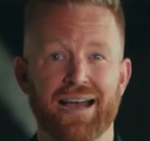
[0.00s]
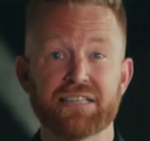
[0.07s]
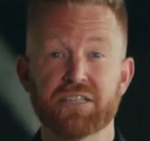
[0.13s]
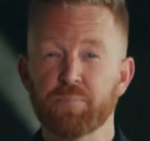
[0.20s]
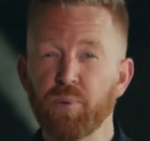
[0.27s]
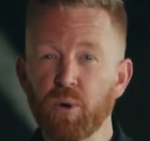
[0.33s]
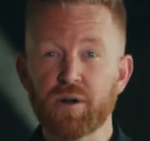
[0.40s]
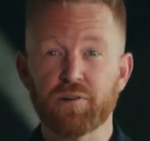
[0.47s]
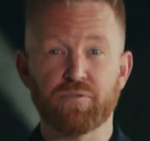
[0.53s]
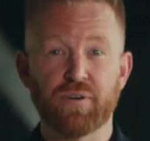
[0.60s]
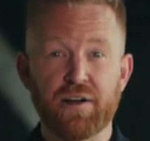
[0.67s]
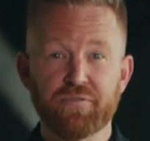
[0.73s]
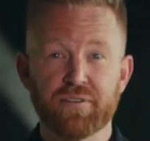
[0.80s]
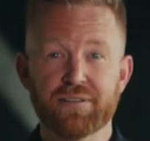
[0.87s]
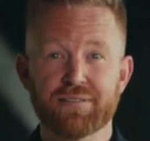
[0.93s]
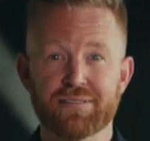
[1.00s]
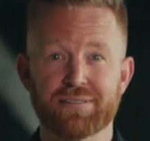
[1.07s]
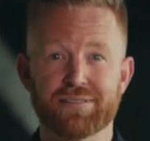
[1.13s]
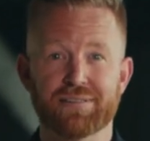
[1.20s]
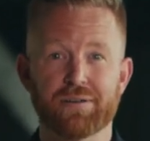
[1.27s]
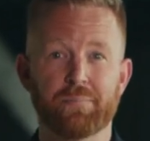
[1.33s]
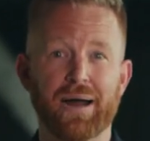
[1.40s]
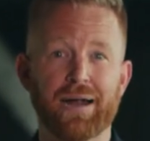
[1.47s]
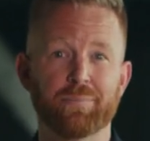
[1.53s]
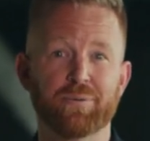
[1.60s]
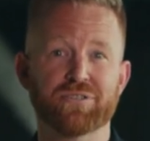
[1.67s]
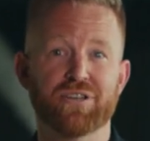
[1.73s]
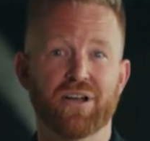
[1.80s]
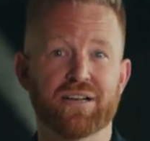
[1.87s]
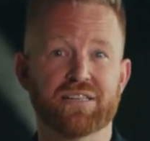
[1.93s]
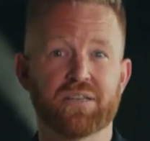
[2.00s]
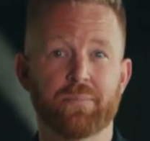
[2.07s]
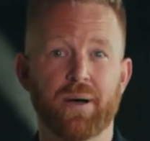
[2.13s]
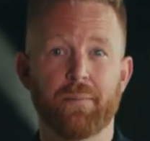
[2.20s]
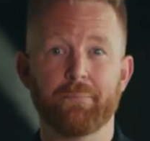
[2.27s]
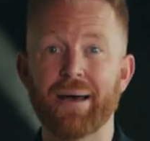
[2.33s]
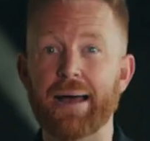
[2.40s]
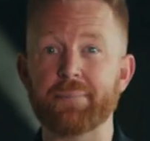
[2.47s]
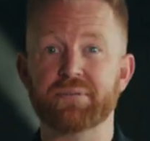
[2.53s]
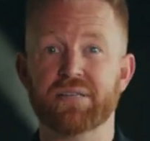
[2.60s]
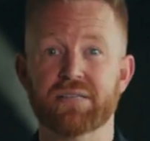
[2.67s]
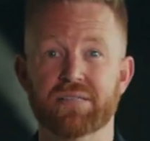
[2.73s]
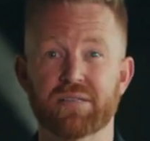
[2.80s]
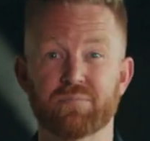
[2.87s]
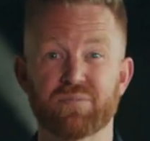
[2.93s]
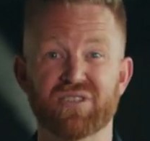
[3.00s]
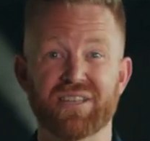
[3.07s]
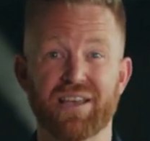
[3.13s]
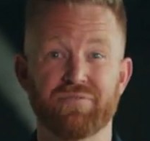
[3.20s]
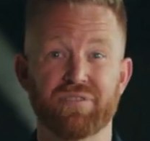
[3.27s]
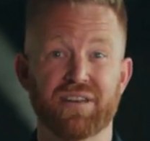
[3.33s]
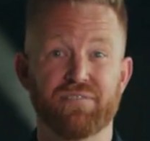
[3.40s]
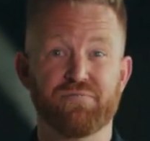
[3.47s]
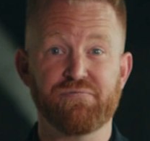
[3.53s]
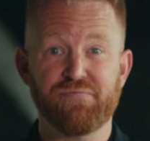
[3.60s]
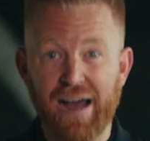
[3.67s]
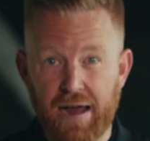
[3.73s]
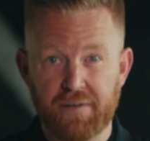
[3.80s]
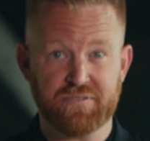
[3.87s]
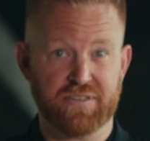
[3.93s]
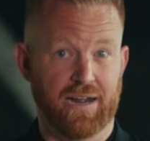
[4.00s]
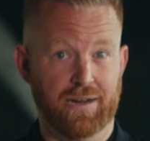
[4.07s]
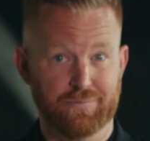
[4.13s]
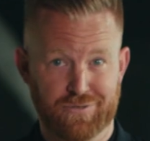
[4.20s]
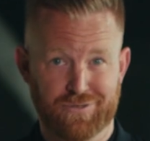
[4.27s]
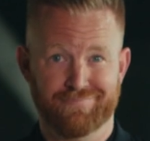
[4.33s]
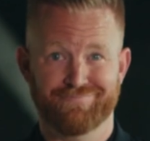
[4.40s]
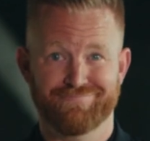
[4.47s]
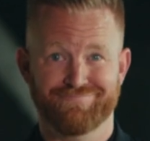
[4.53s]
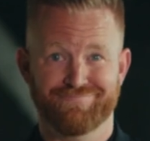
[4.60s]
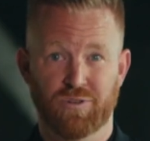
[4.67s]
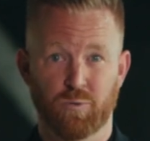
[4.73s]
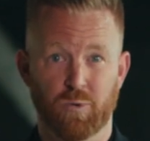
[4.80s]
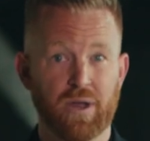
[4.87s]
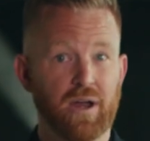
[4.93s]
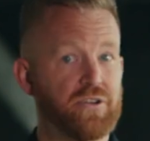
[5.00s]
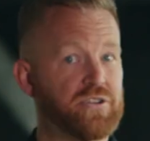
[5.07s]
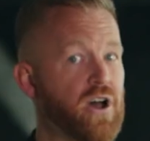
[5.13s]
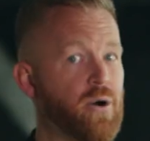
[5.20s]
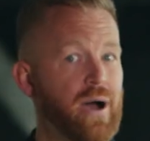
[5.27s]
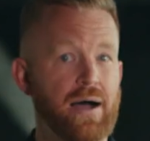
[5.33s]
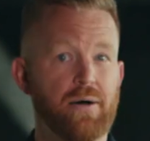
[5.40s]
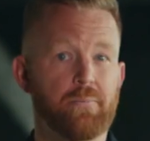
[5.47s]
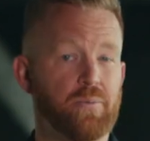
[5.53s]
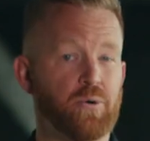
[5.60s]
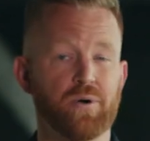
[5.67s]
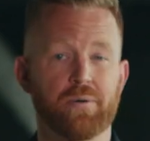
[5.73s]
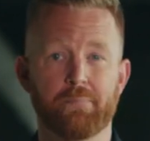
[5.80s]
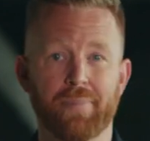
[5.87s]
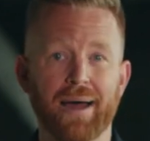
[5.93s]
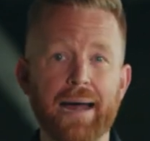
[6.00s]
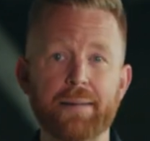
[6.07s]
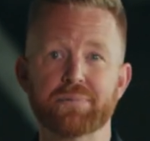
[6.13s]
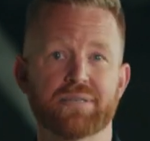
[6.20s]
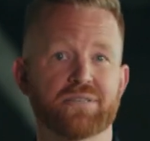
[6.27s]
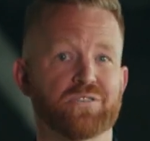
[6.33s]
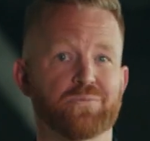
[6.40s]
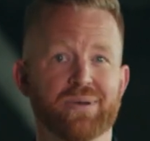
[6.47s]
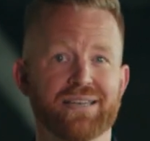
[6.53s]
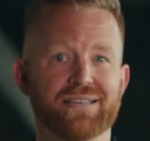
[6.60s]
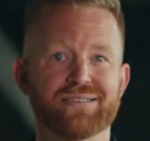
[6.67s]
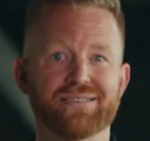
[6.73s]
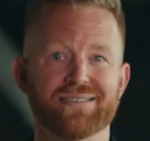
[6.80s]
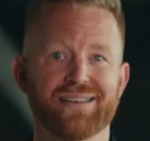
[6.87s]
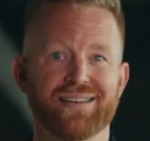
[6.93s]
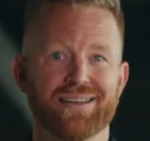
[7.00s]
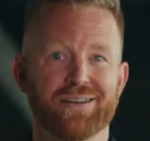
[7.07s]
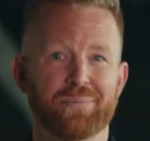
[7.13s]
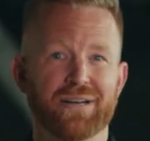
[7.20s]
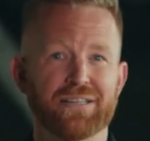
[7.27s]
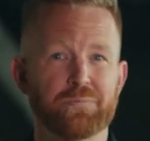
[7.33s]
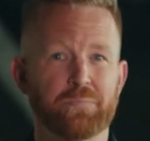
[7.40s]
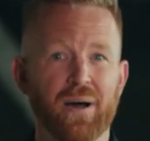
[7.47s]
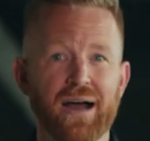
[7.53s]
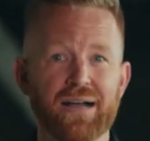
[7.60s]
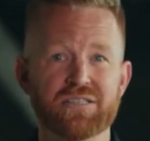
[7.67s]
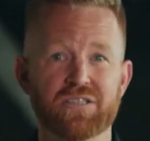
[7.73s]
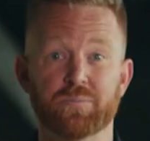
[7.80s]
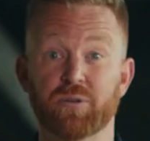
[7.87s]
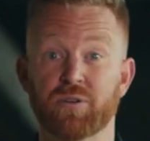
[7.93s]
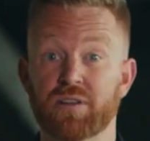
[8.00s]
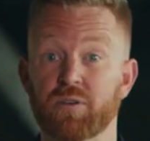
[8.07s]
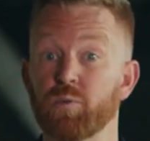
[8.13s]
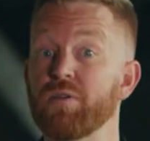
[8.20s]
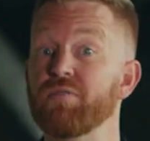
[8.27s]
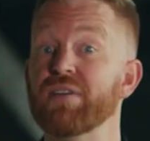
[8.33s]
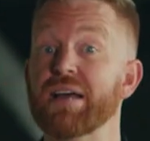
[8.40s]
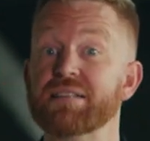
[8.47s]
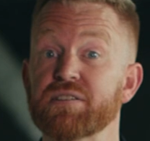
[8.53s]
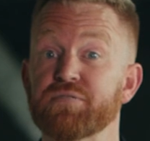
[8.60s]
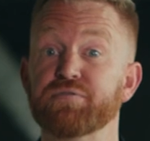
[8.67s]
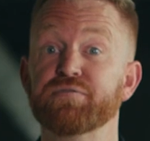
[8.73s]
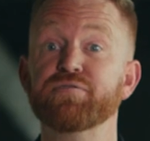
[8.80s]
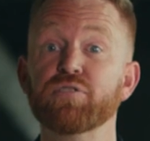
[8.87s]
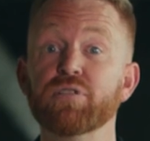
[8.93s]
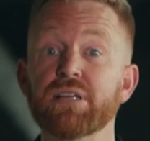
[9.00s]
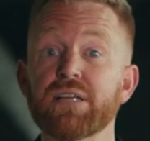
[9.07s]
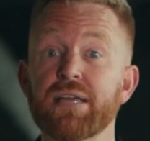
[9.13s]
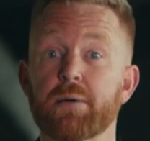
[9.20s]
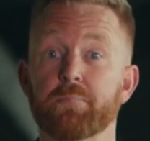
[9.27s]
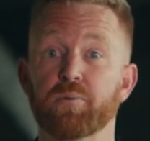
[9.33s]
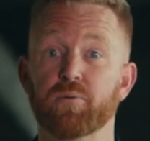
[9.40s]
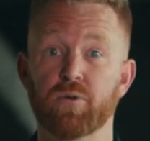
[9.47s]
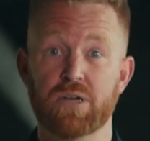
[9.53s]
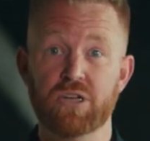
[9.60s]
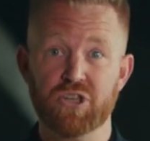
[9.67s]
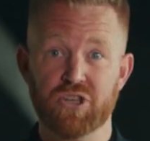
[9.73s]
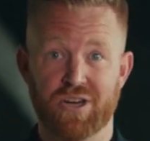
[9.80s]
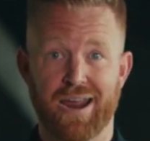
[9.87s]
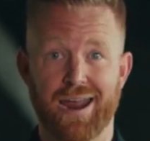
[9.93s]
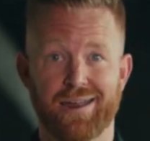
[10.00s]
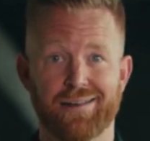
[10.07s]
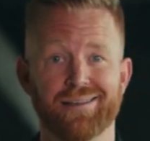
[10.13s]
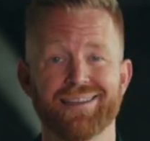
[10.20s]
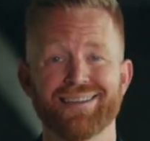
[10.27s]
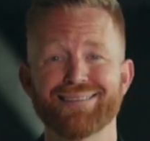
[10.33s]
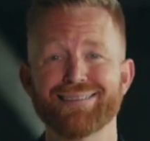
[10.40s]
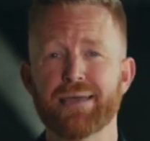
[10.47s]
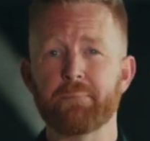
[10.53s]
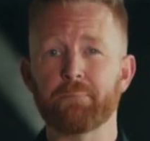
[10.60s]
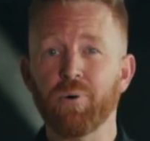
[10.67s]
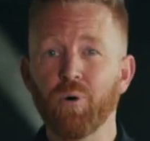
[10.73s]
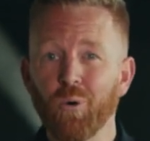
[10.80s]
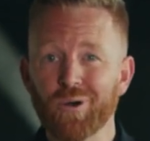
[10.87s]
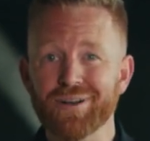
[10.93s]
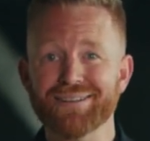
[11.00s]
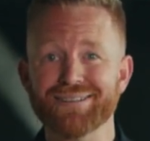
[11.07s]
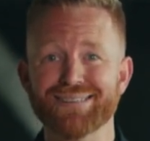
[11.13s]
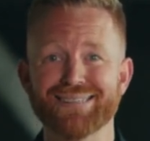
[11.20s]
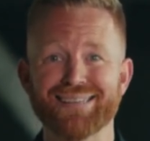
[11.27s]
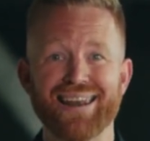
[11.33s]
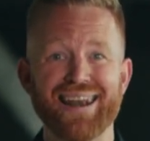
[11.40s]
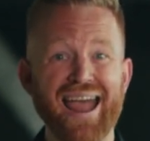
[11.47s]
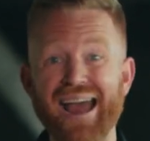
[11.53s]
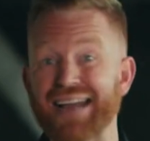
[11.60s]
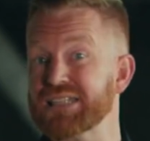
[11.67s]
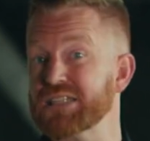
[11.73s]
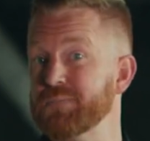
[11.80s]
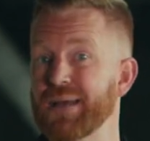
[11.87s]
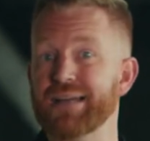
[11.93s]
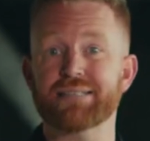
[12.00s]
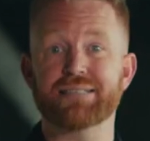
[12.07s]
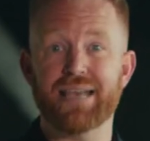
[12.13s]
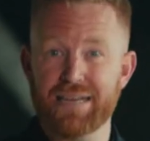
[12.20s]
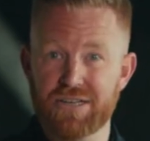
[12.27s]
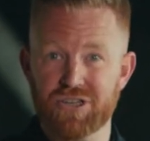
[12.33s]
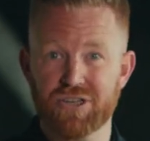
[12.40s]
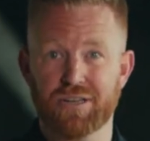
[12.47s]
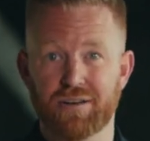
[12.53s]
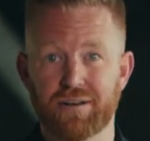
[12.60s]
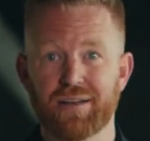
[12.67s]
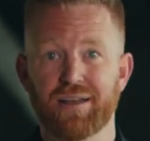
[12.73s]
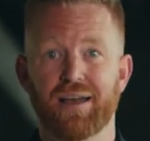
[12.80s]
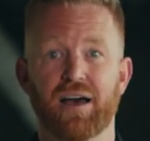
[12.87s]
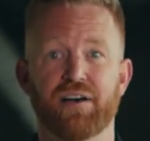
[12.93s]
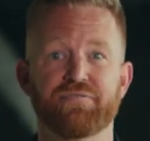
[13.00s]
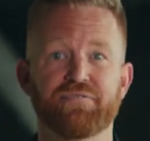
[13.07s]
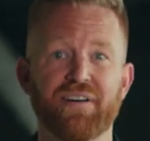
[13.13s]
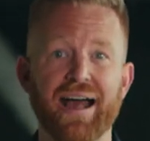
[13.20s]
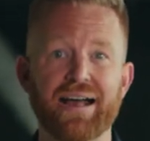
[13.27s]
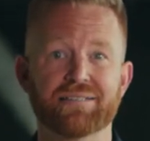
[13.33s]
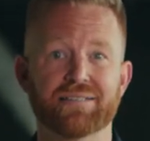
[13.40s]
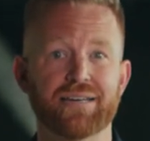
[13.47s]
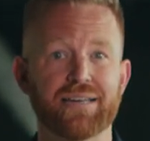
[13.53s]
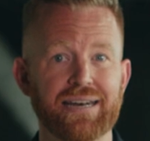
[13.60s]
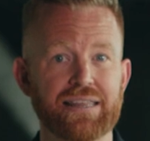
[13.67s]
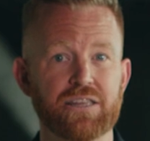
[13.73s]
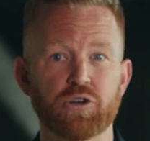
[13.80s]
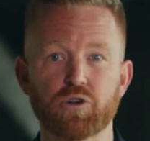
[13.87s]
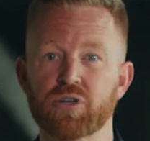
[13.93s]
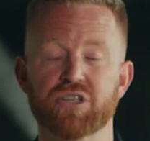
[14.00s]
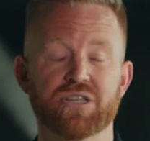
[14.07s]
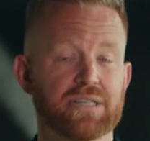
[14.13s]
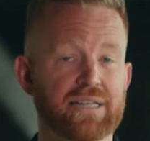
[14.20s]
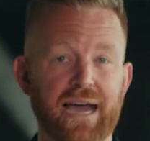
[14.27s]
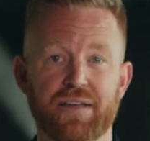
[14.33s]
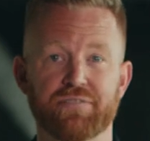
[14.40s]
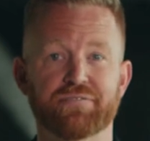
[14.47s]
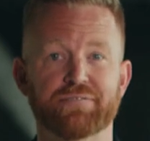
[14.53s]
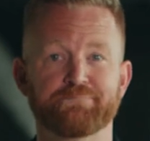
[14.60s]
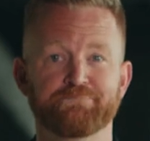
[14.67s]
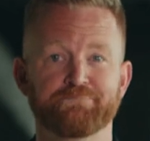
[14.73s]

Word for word: As a point of reference, the Bible talks about baptism 75 times. We all know how important baptism is, but it's possible that we've yet to fully appreciate the importance and expectation of fasting in the Christian life.